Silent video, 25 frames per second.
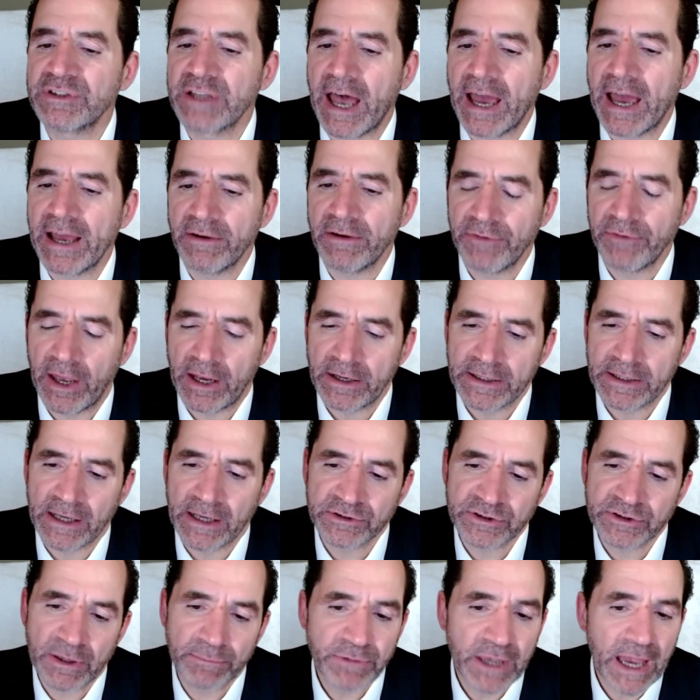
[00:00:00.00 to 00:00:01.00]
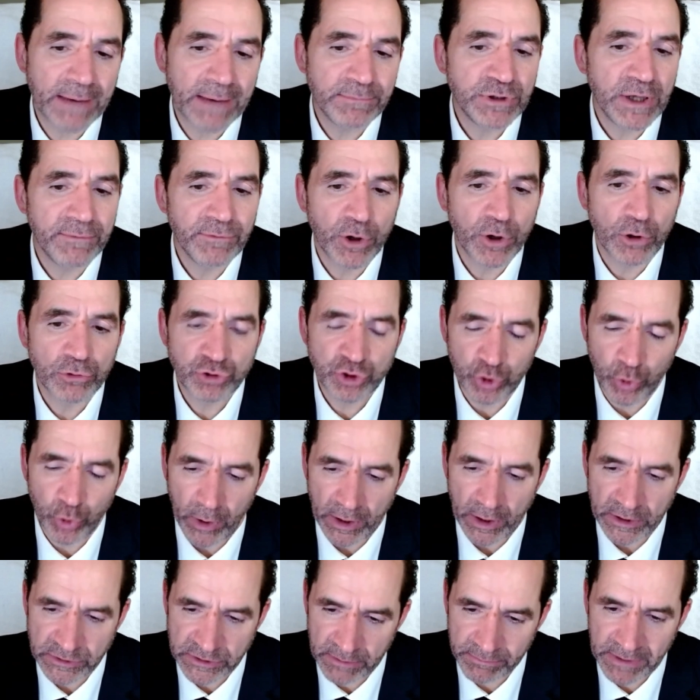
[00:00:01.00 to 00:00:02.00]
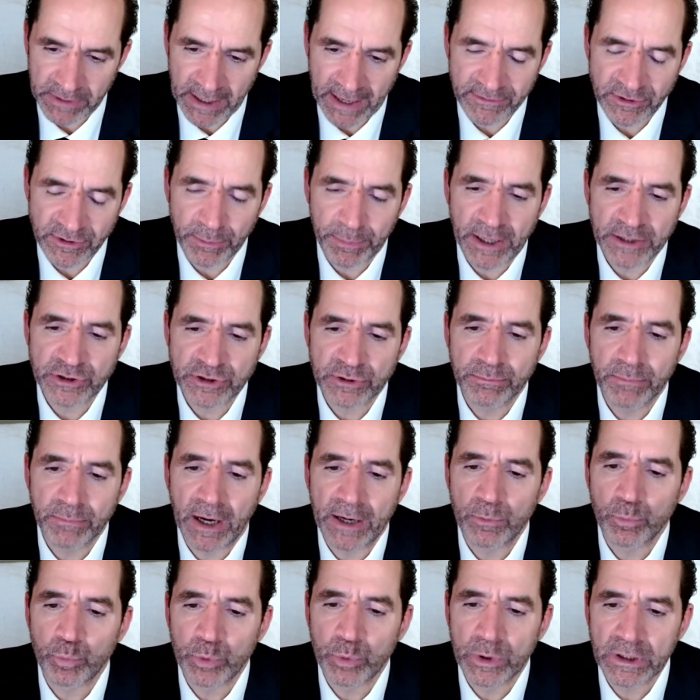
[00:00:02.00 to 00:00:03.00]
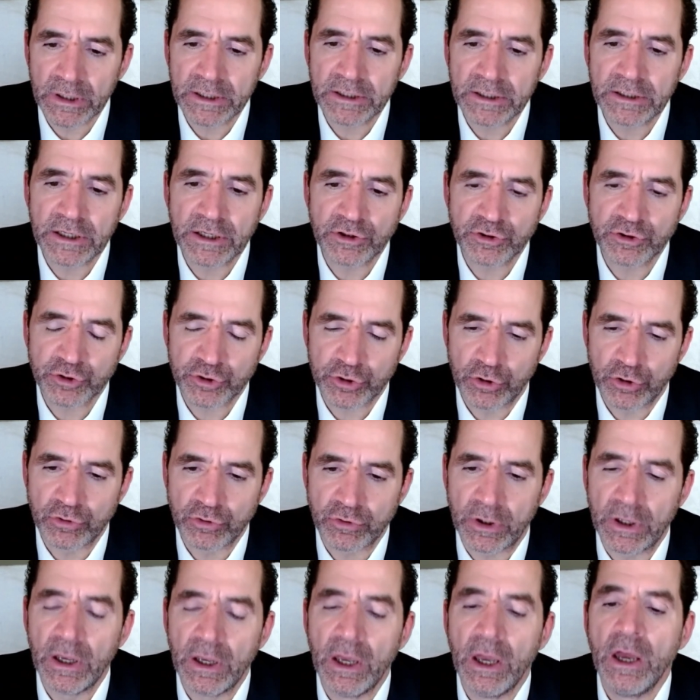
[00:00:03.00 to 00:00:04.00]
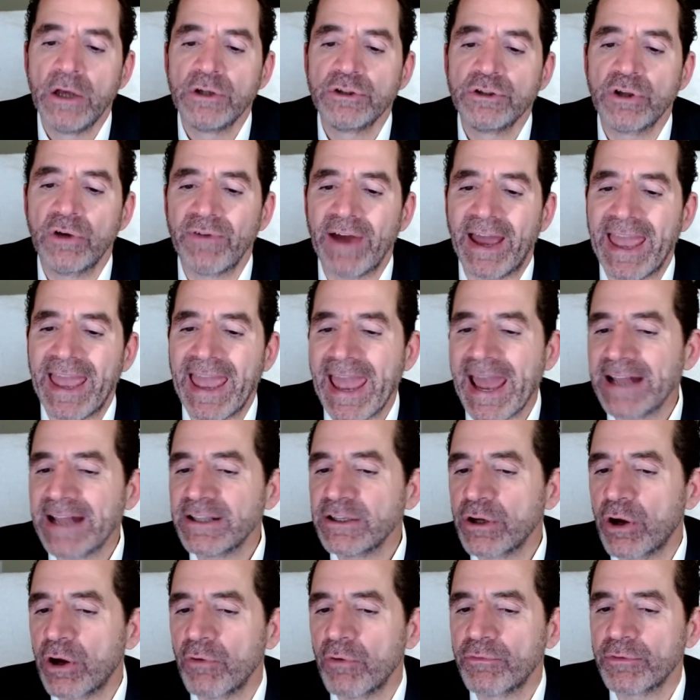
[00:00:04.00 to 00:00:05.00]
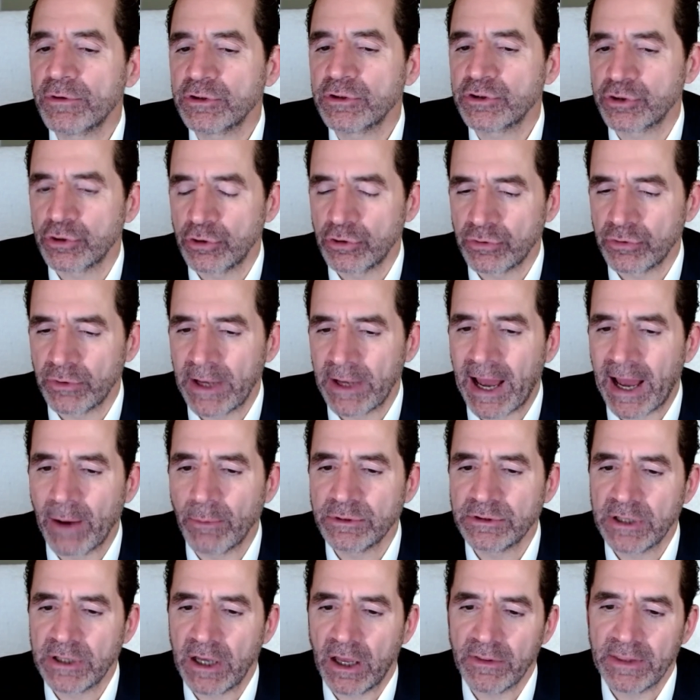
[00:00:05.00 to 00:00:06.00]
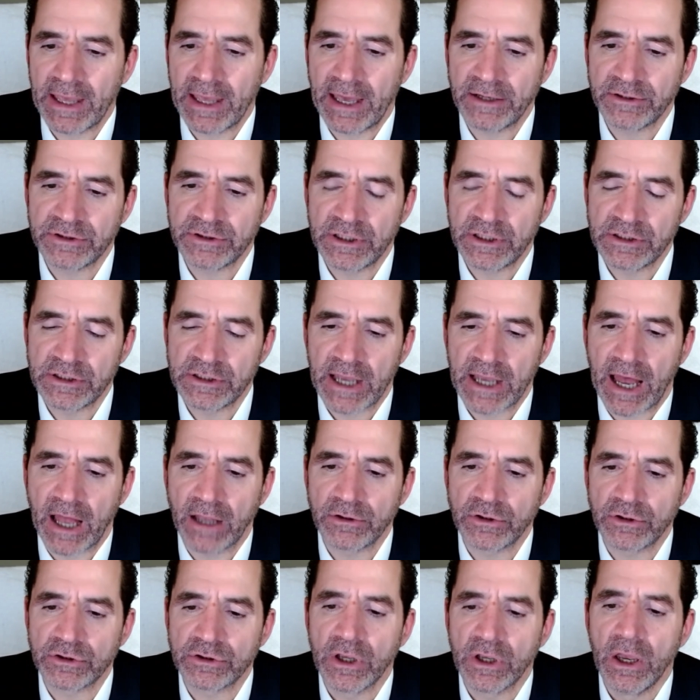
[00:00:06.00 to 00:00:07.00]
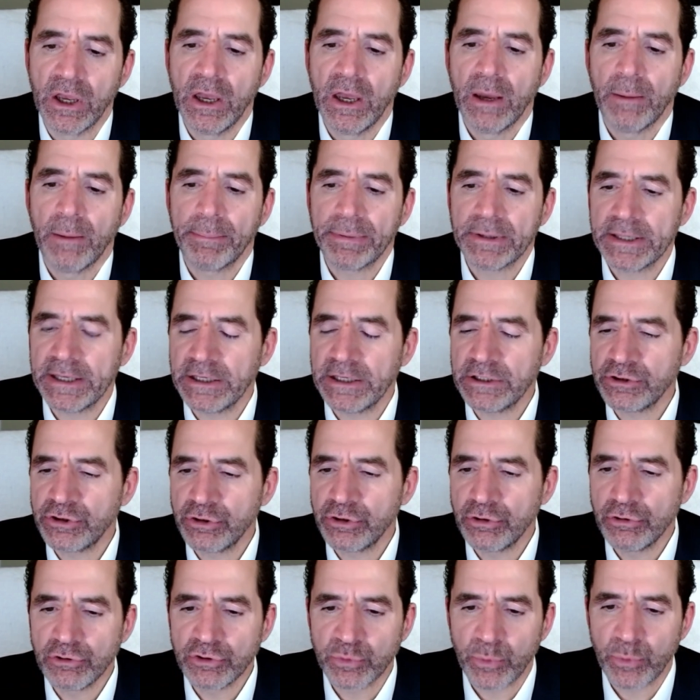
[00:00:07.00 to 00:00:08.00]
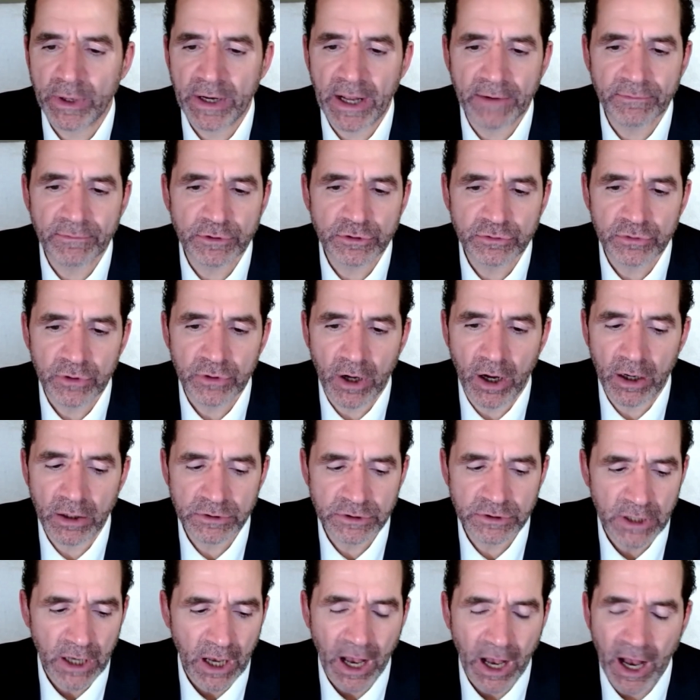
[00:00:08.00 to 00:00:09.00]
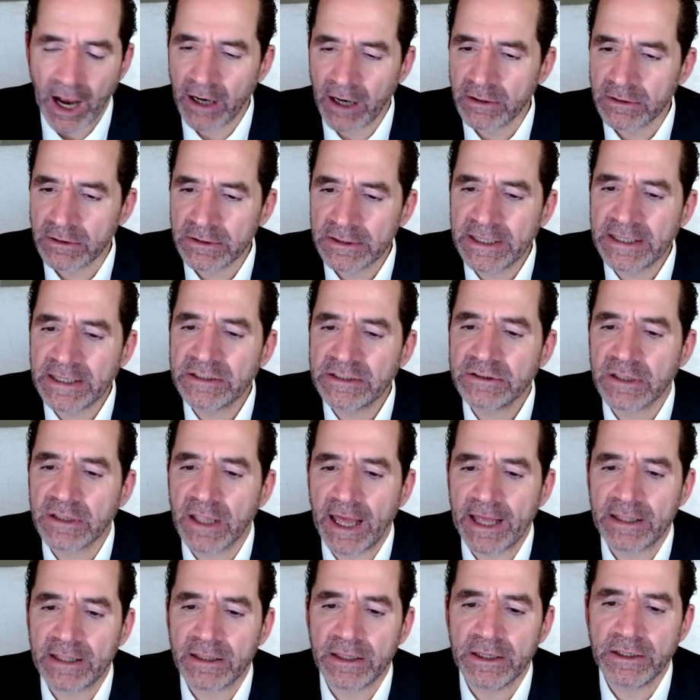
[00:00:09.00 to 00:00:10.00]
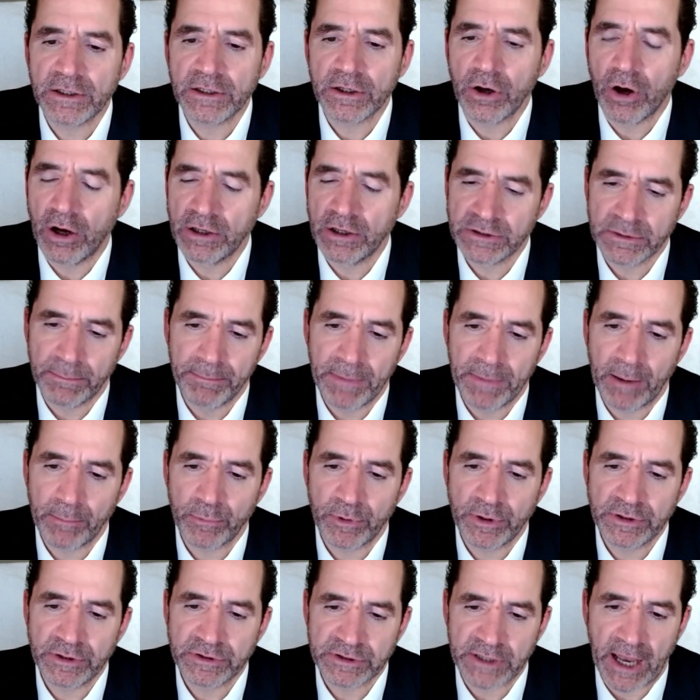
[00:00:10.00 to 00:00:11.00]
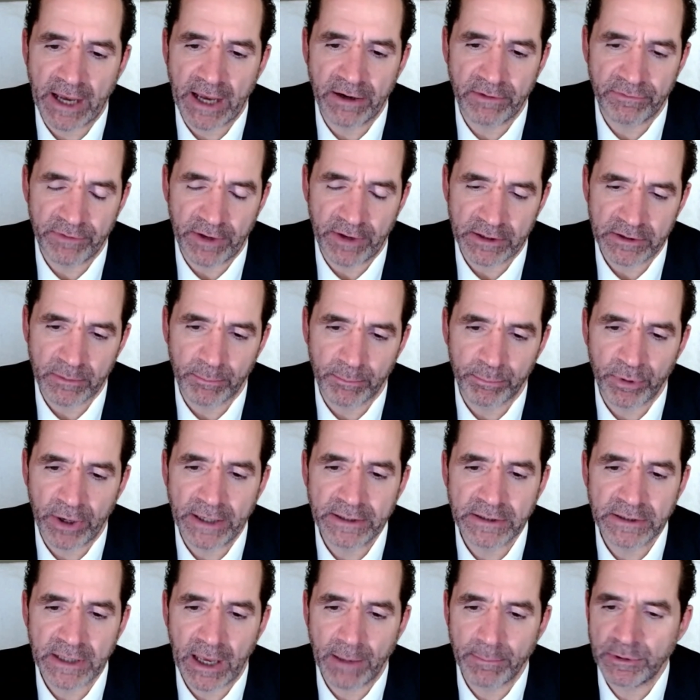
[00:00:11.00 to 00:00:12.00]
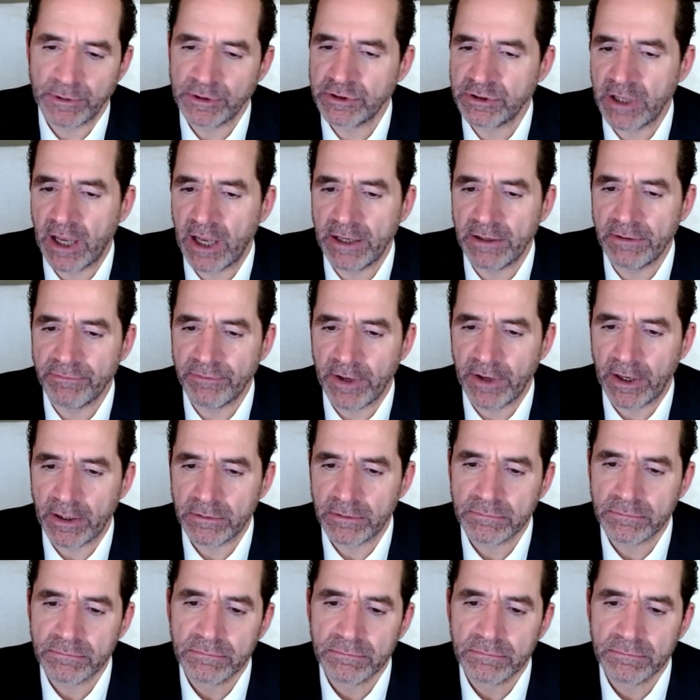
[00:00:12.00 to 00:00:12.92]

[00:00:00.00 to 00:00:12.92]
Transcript: side effect. Now, sometimes you have no choice. Sometimes the patient might really need a surgery. So if I had to go for a surgery, I would tell the anesthesiologist, please use whatever drugs are least likely to cause a memory side effect, a brain damage side effect.